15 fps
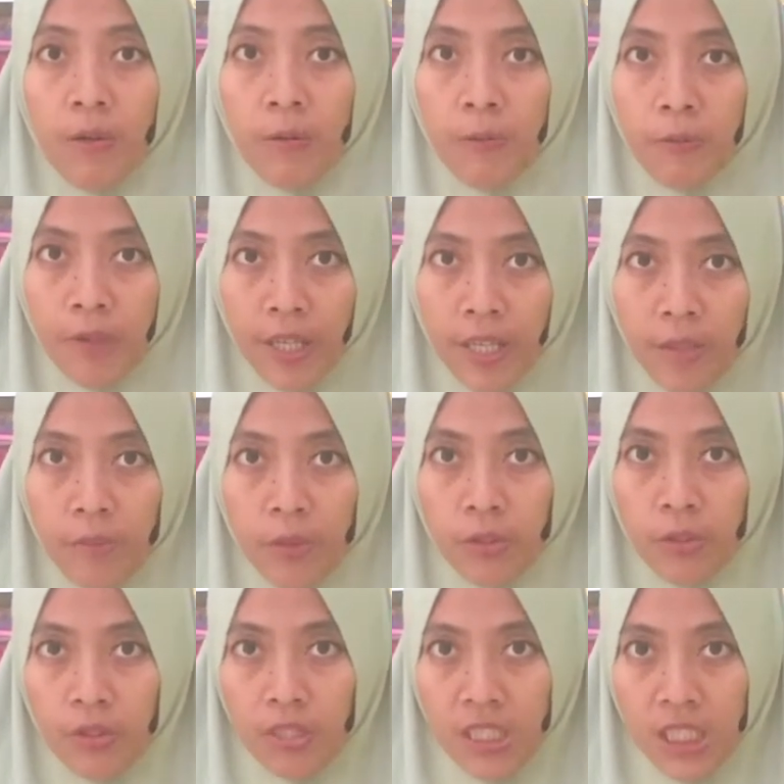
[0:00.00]
fine motor
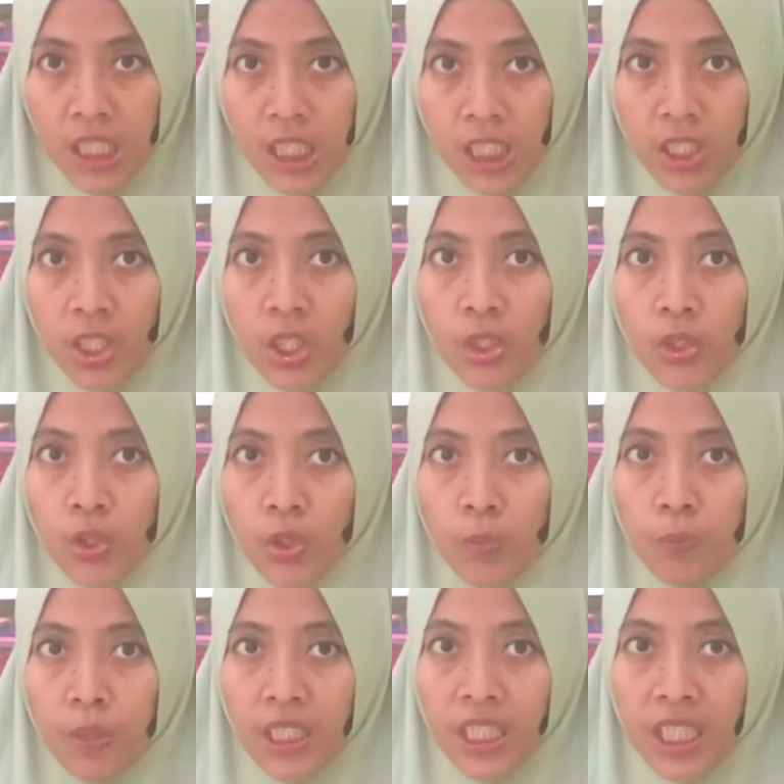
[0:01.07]
skill to
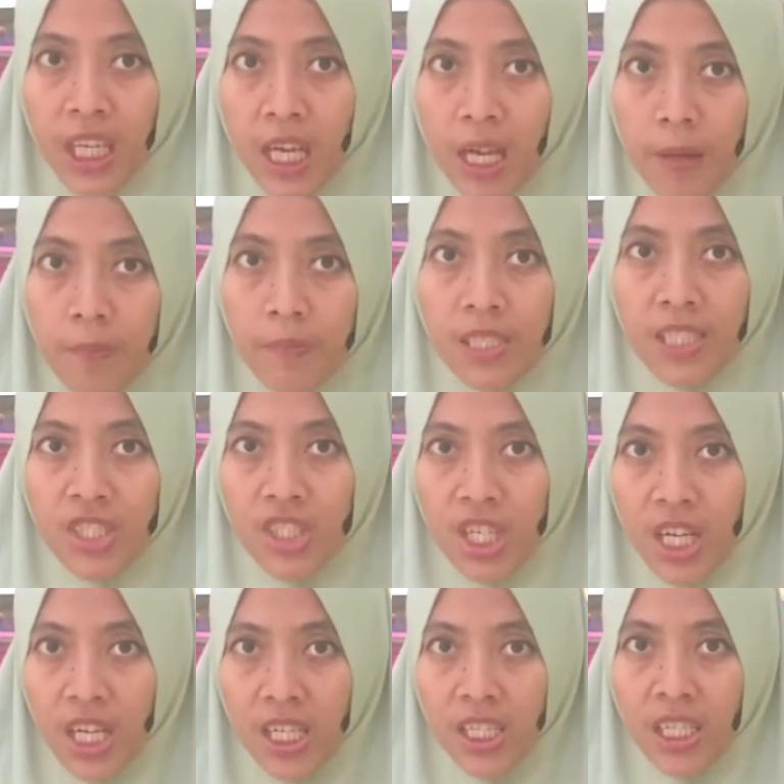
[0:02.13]
picking up the jug
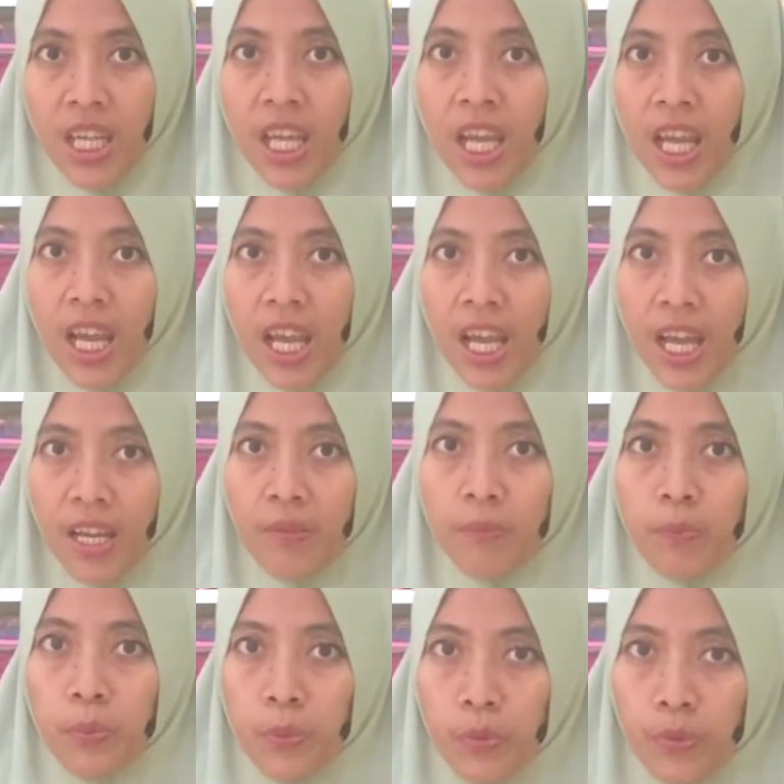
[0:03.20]
and
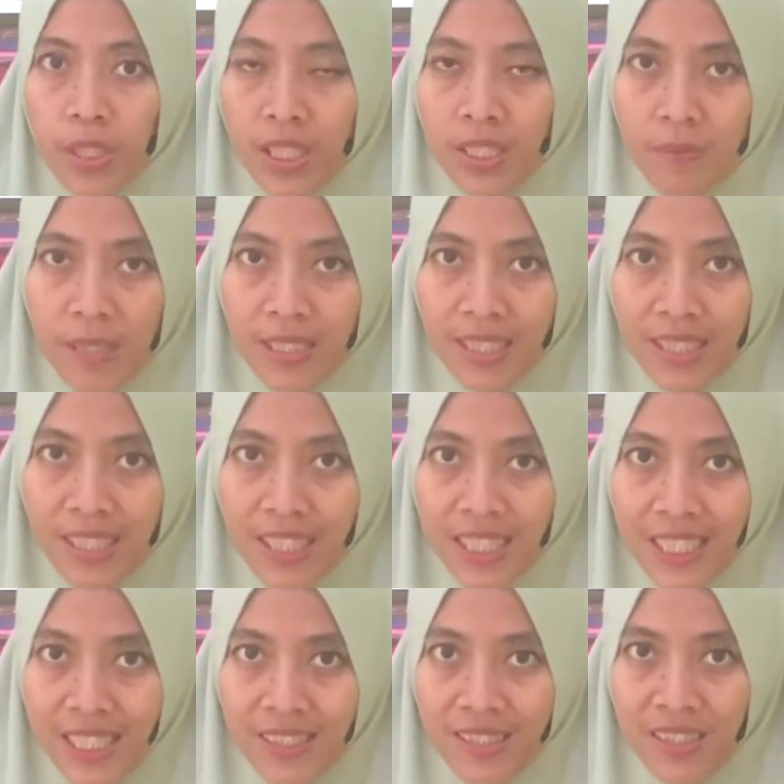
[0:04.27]
pouring the materials,
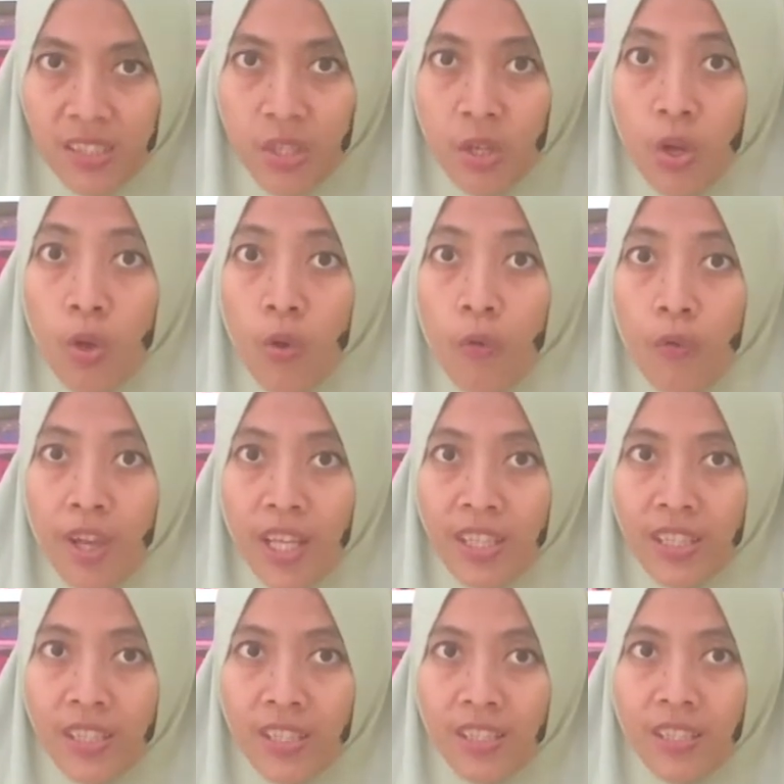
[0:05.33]

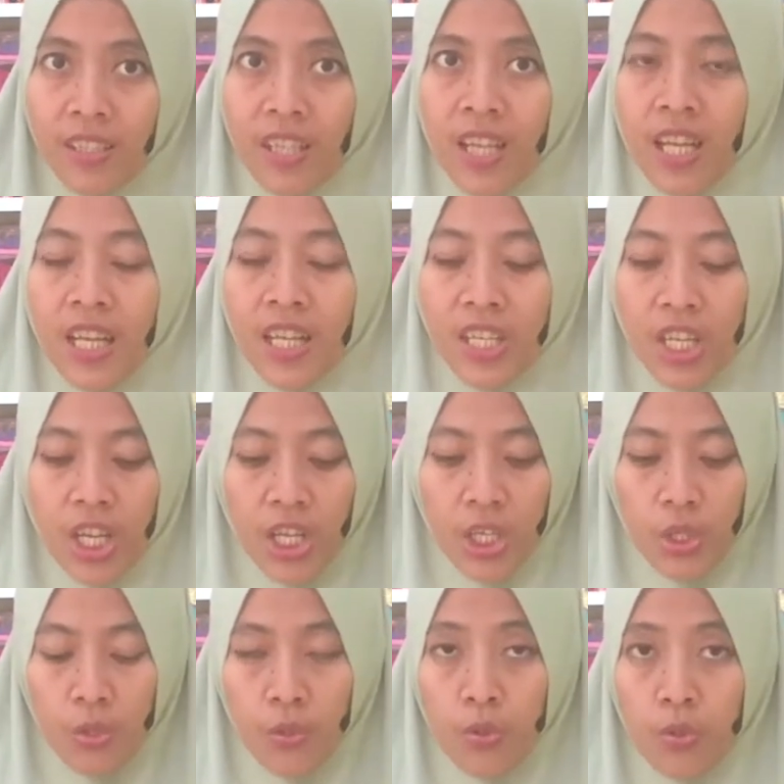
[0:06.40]
whether they
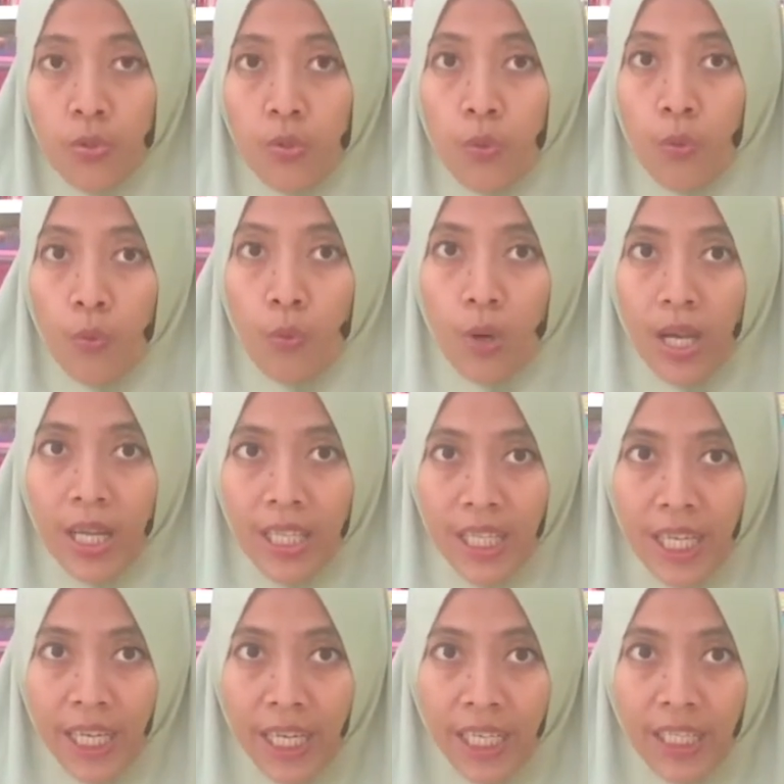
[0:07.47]
use one
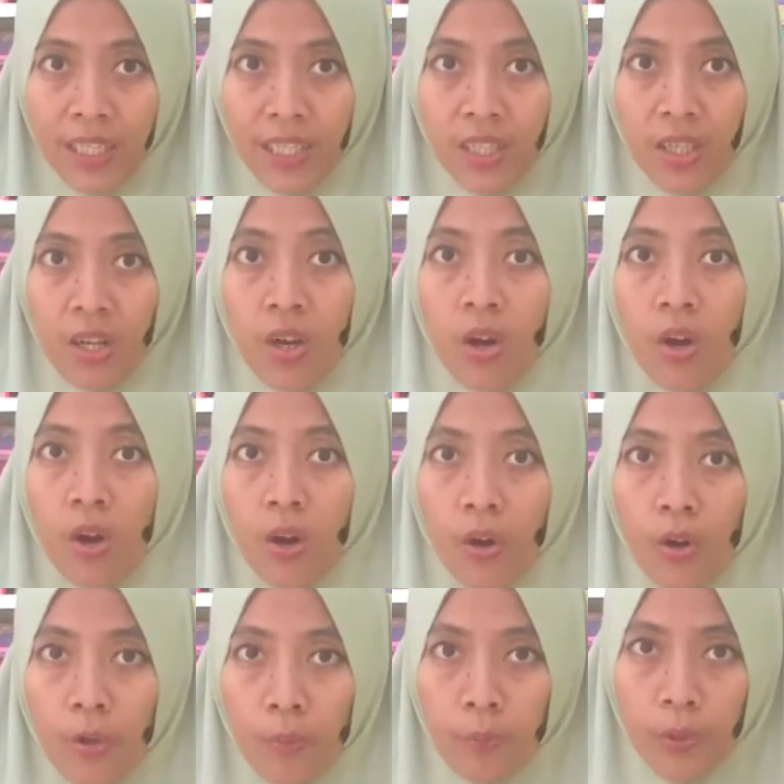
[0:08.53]
hand or
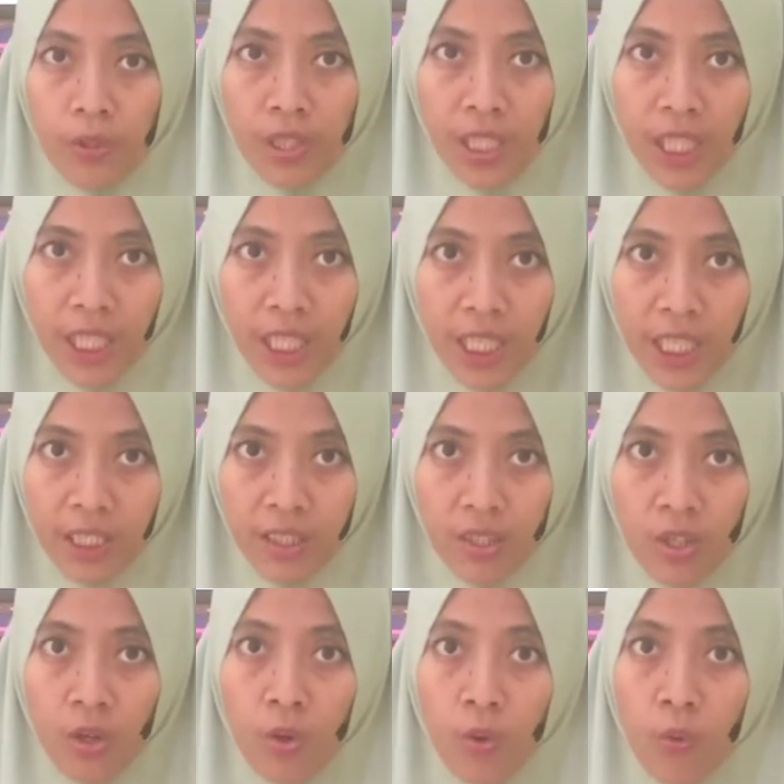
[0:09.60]
both hands
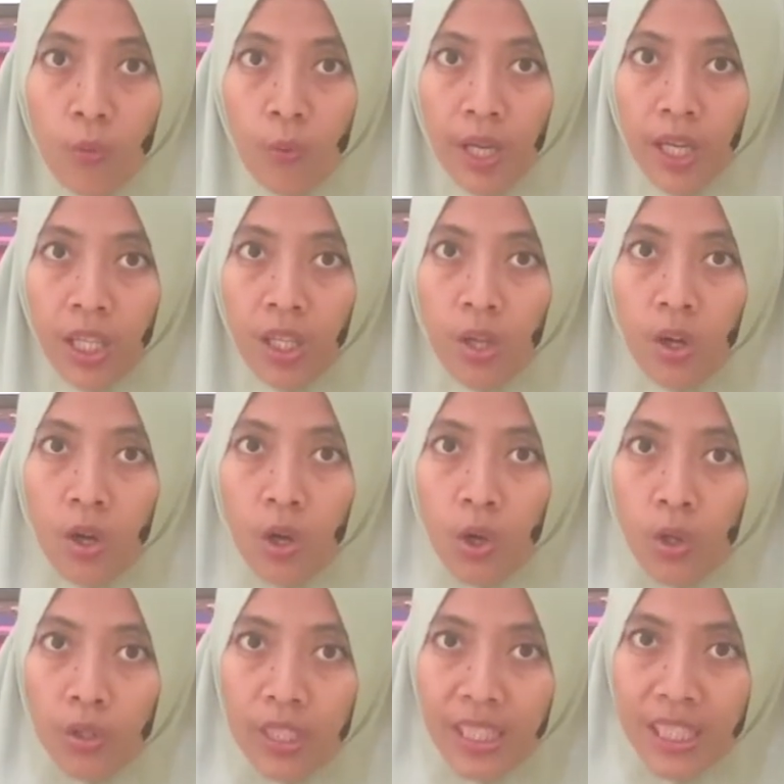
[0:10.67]
while
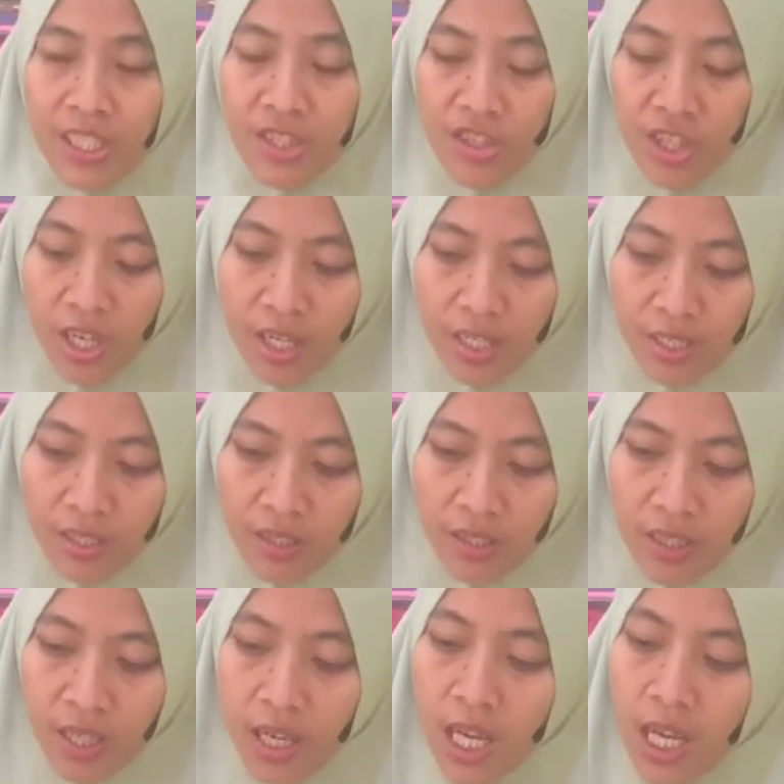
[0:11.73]
holding a jug,
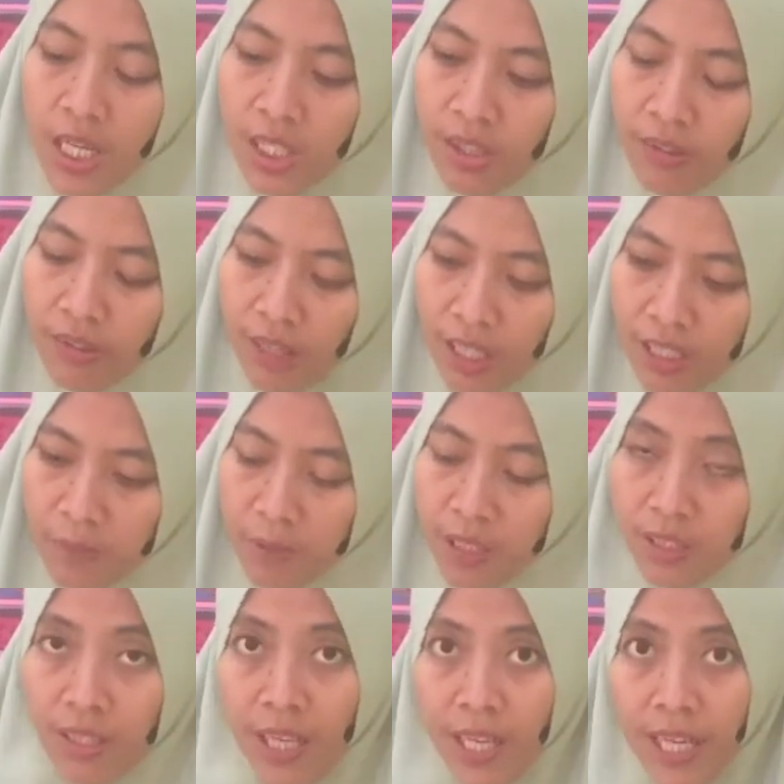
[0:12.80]
grasping the
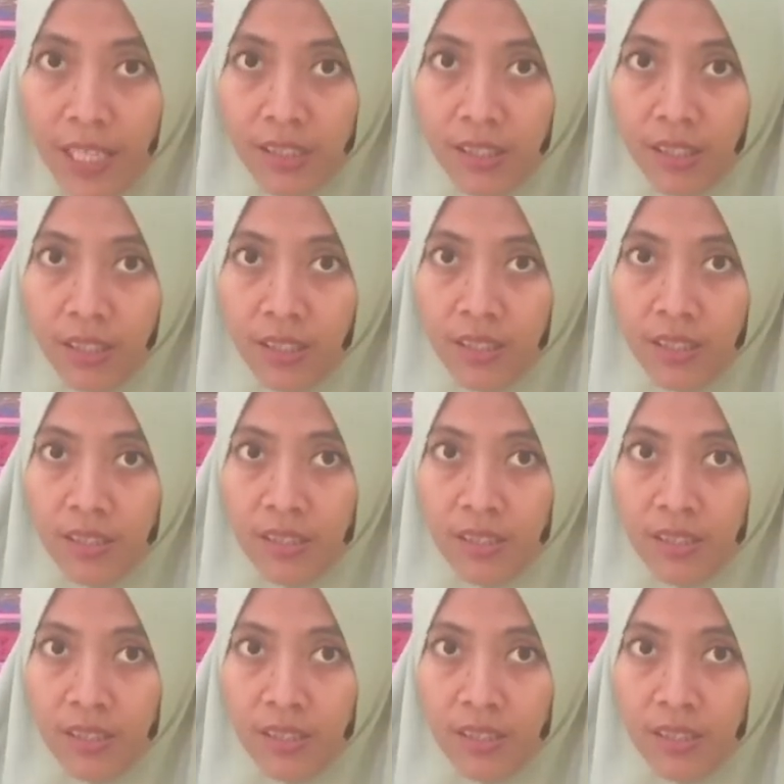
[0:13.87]
handles,